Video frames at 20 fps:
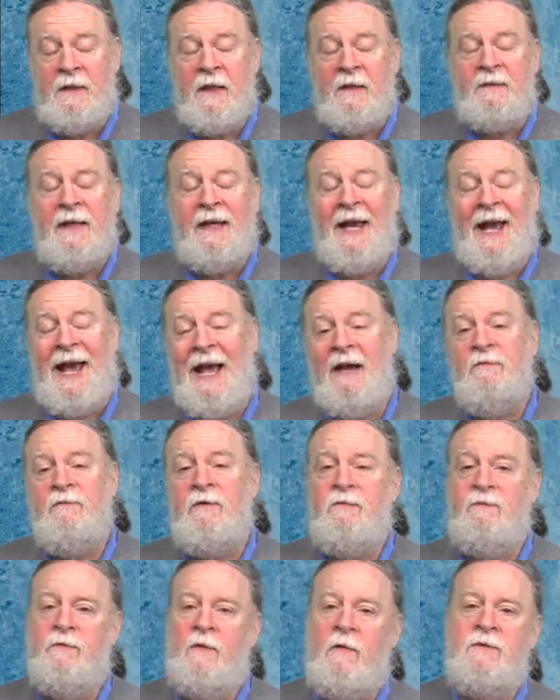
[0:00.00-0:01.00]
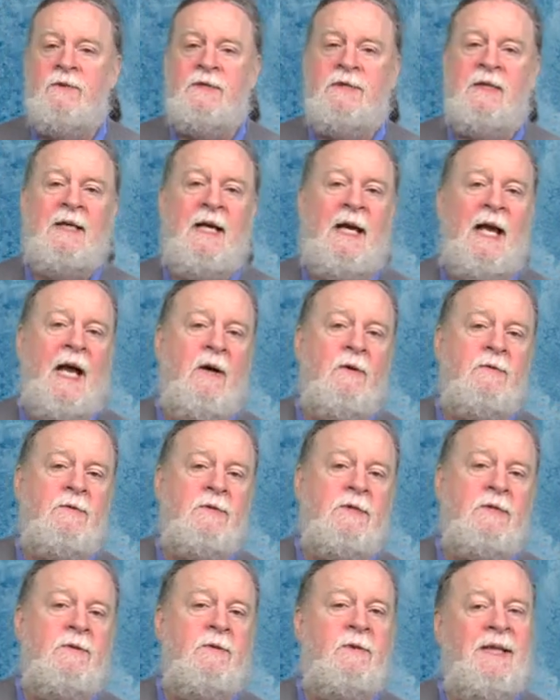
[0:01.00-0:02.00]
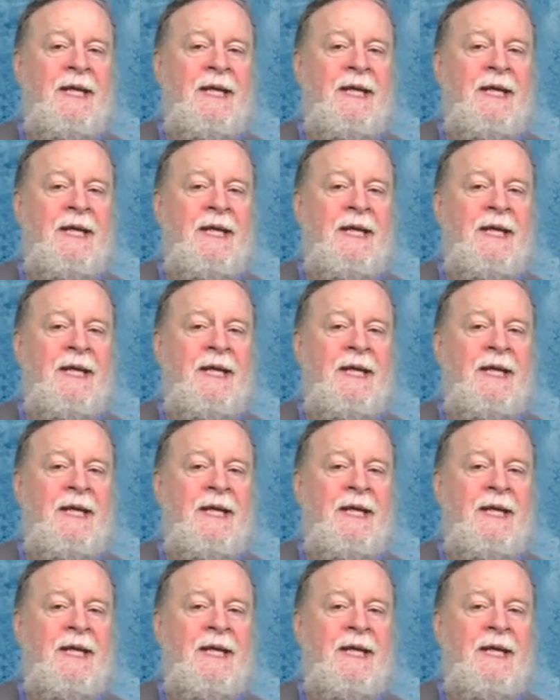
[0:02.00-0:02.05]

that they have the votes in the House to